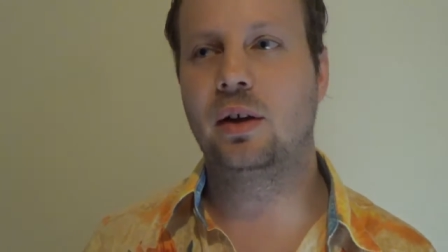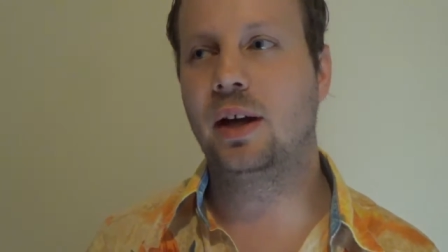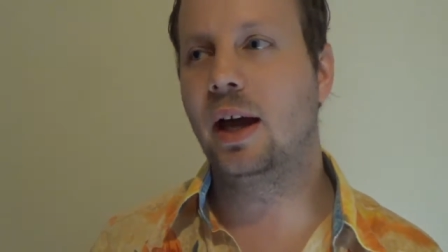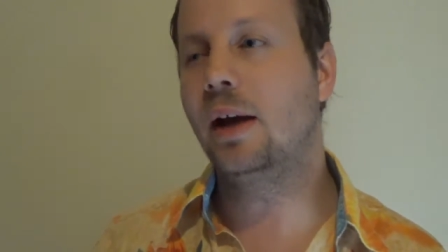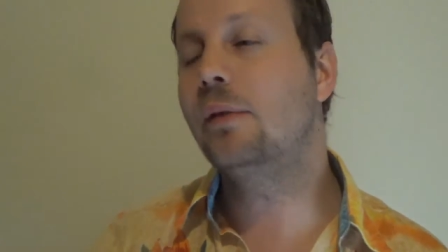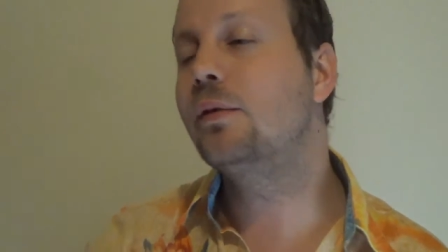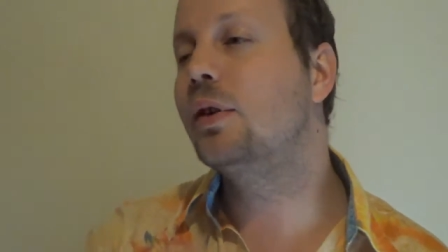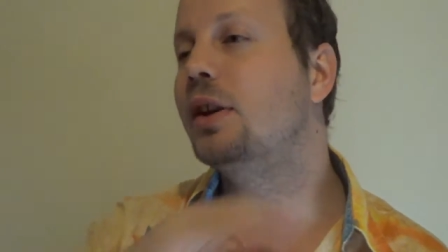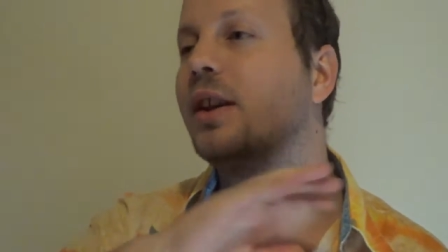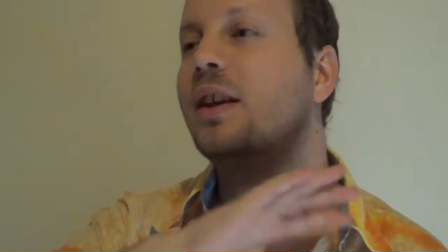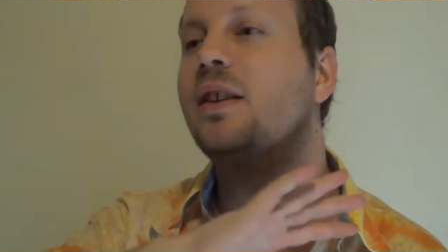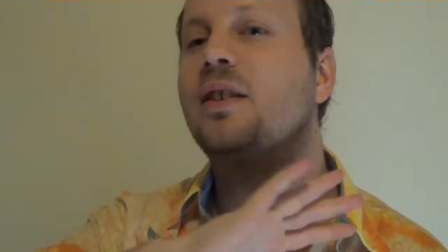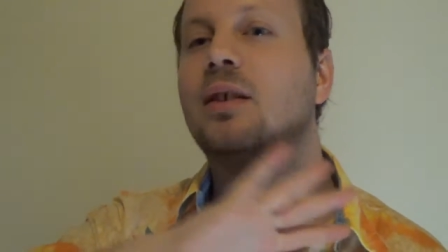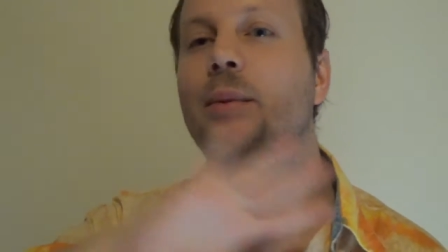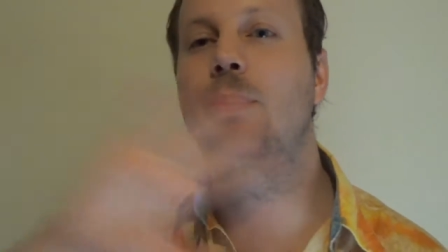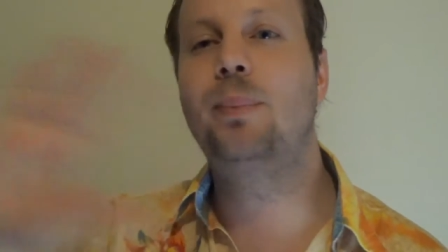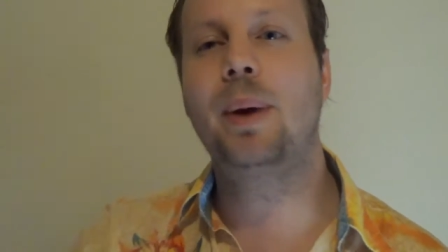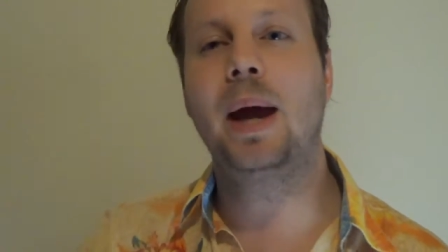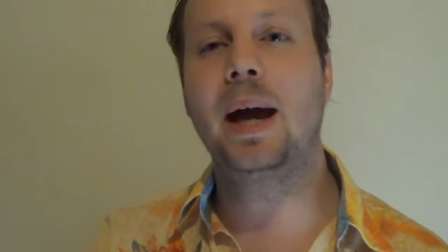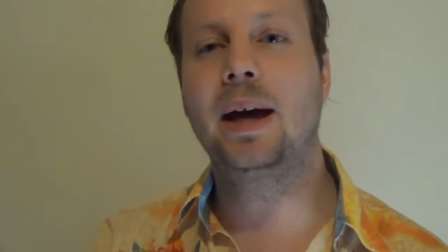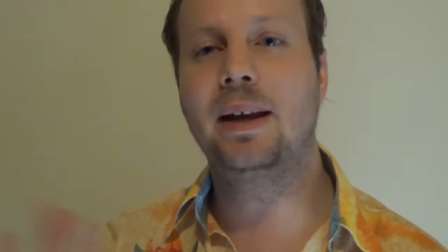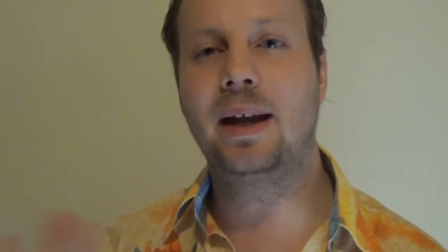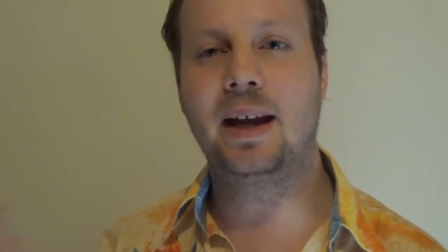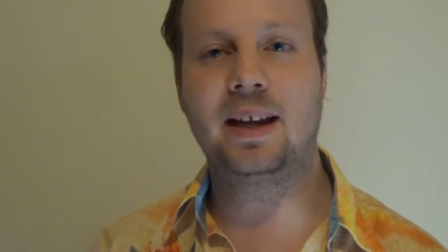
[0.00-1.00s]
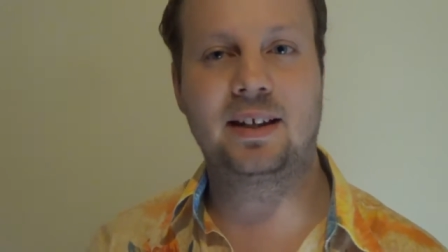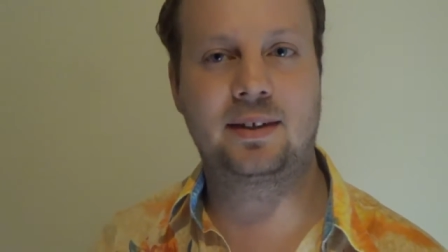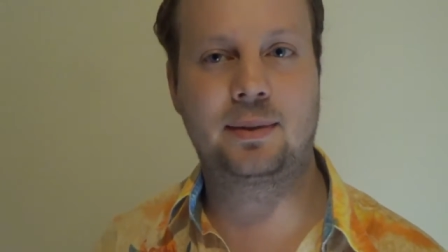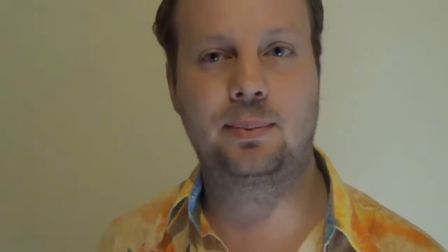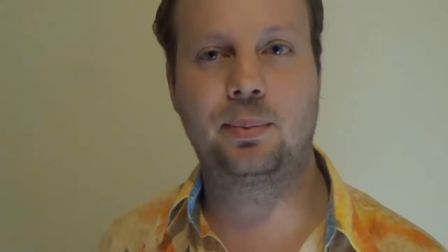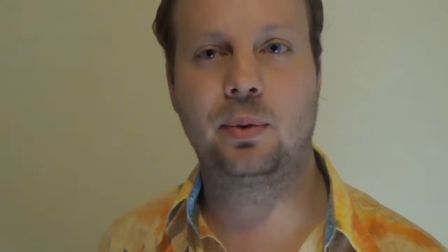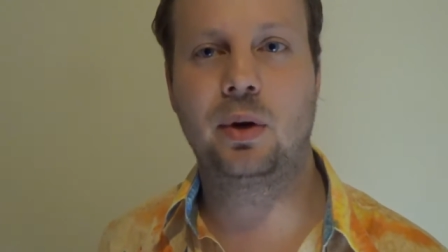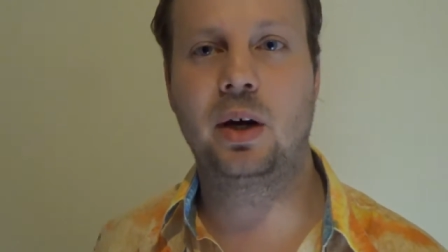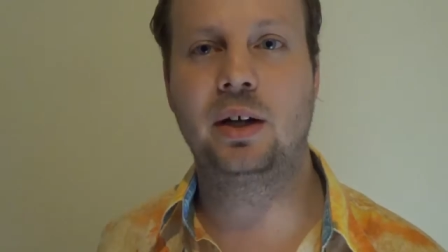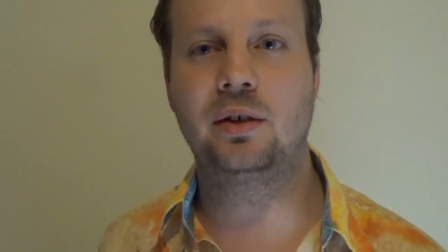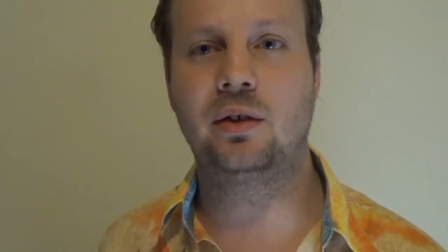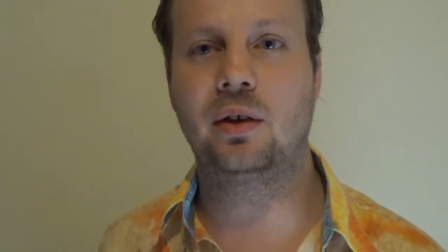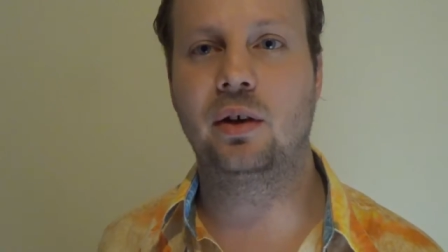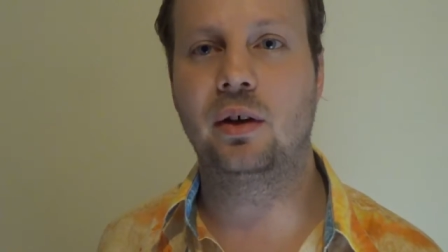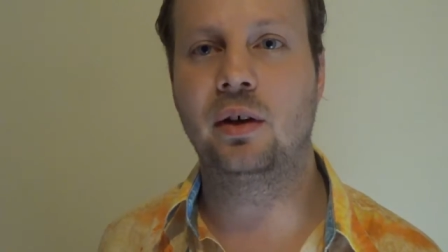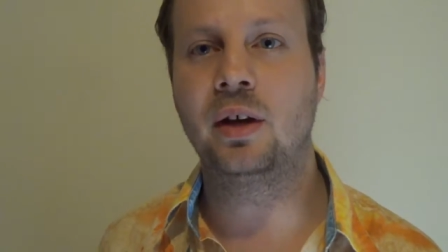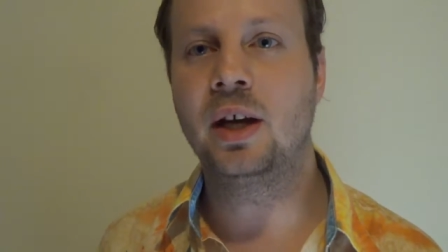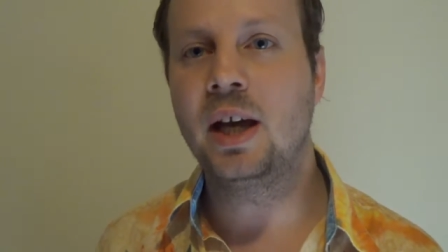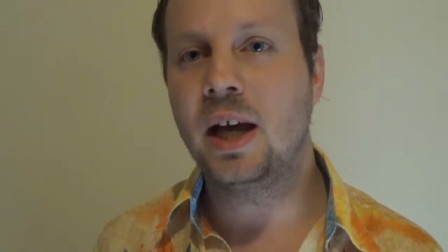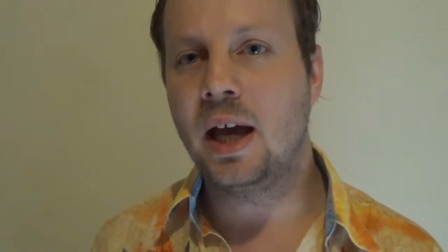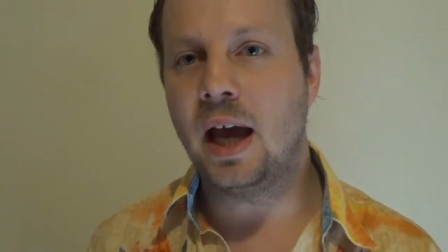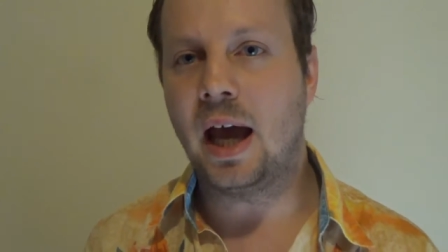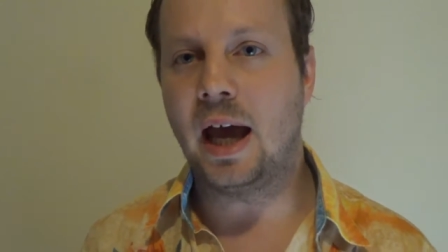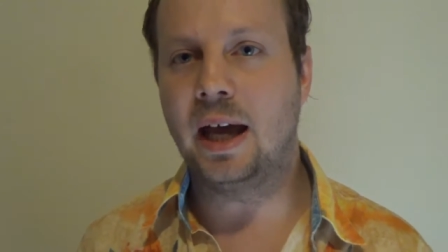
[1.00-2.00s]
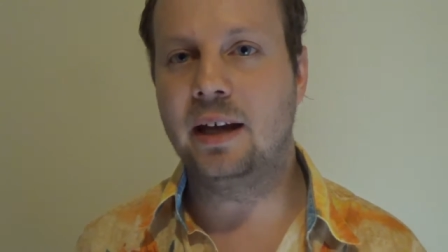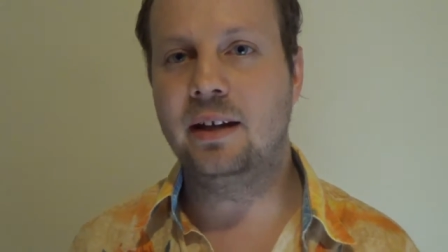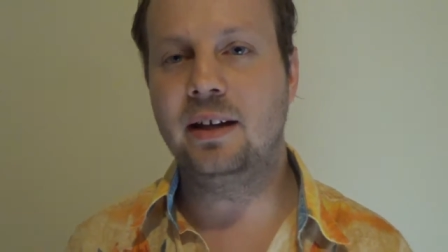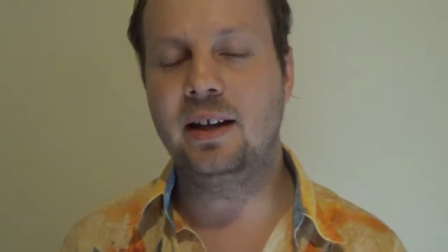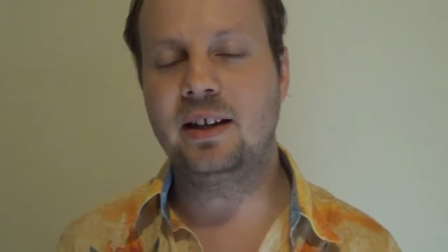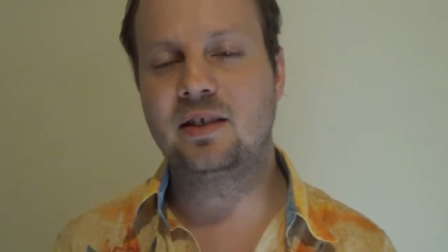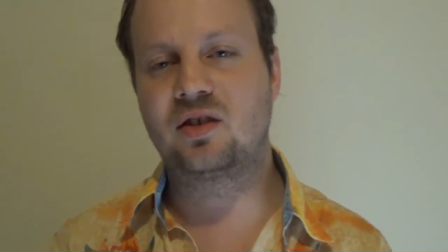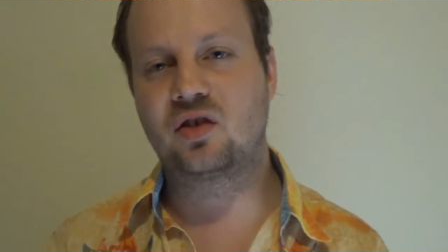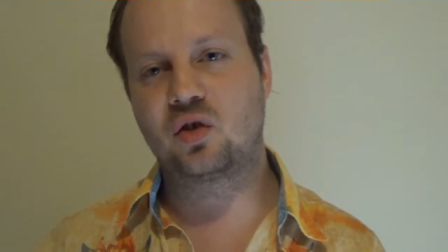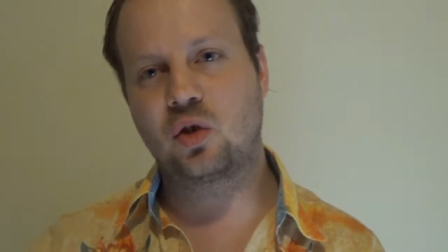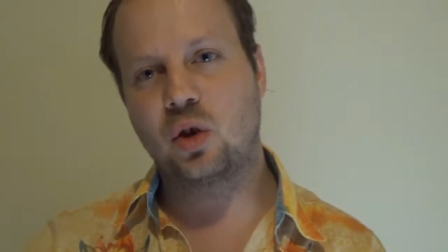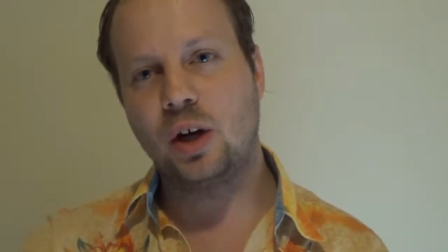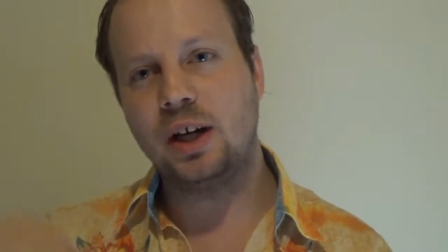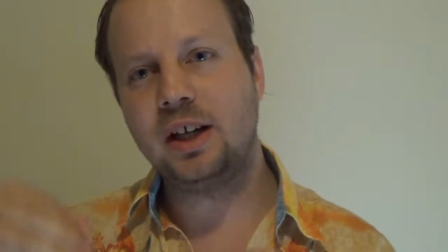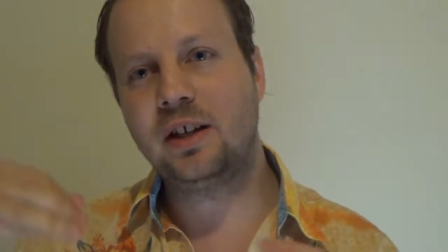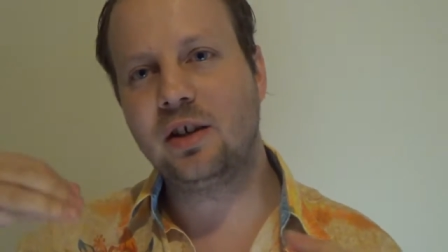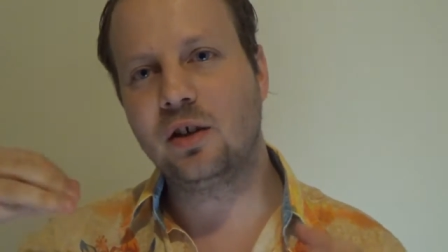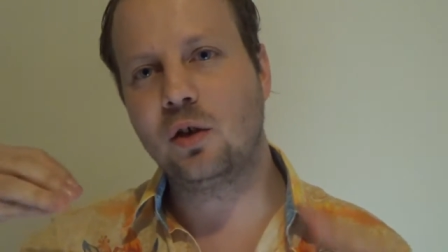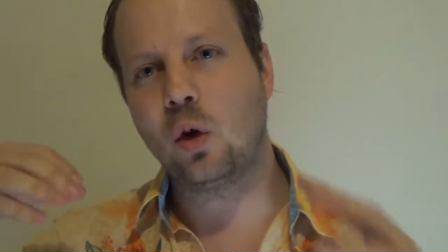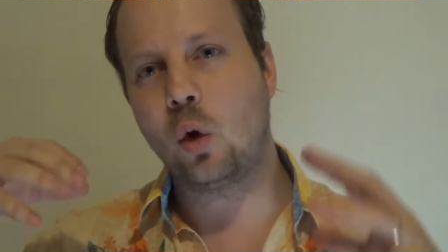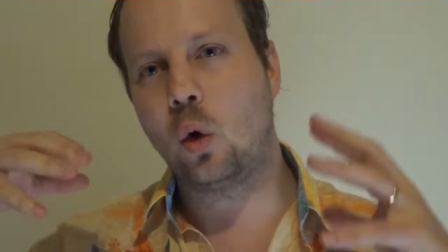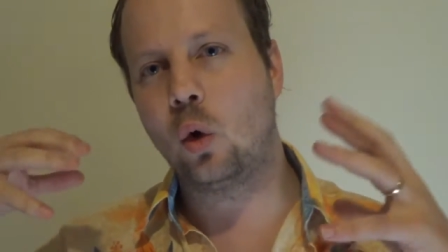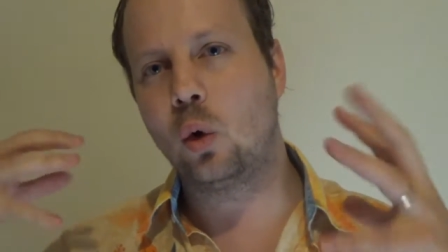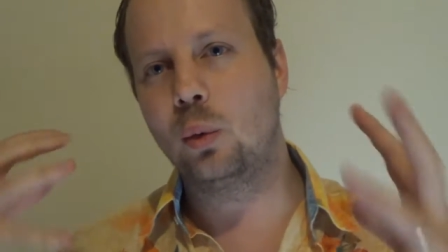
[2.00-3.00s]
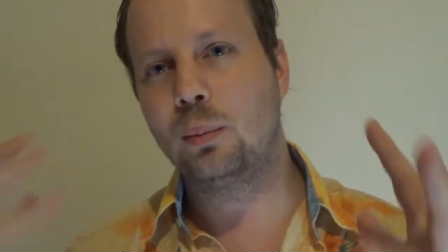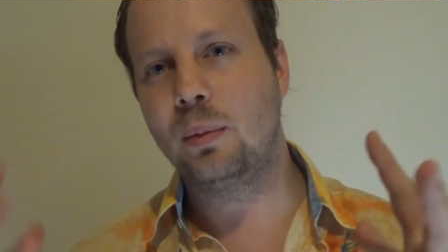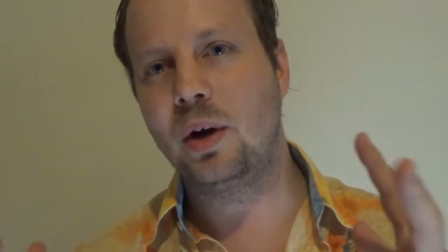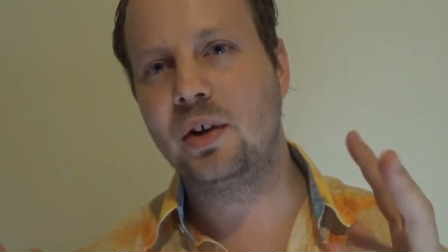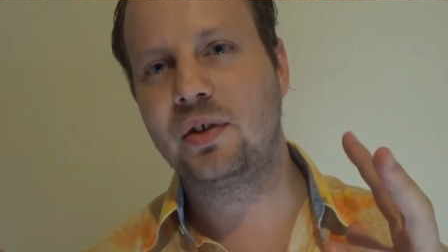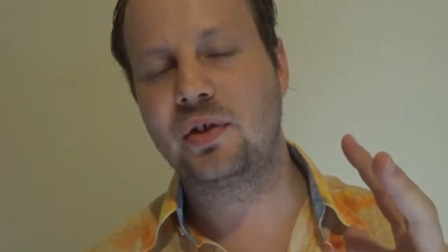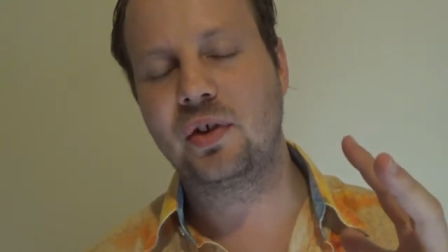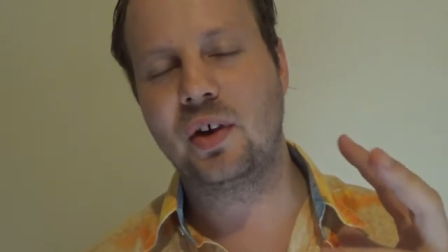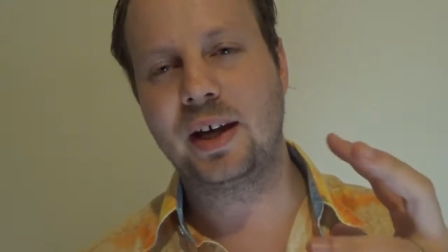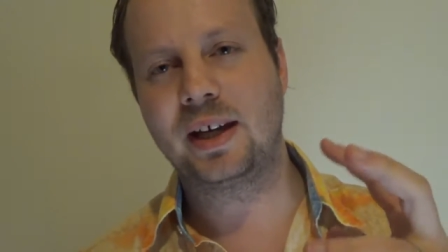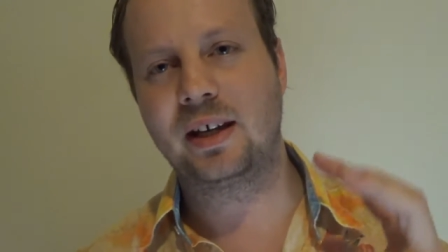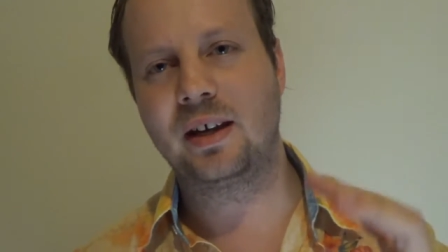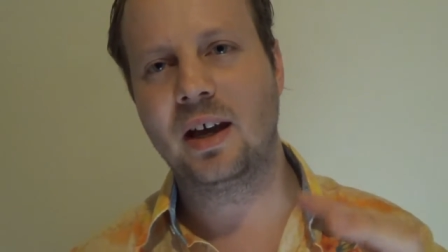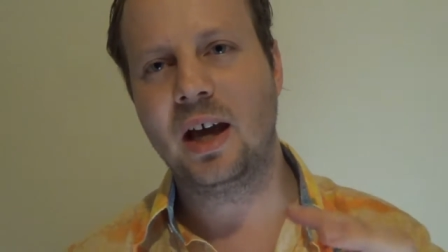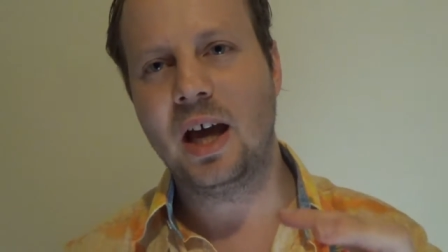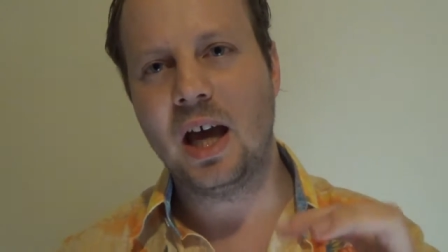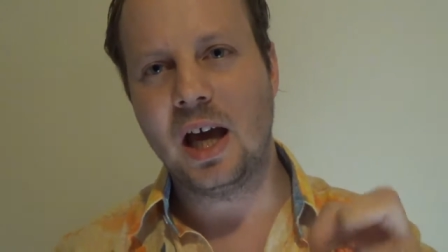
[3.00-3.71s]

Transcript: Everything's about Esperanto. And it's treated almost like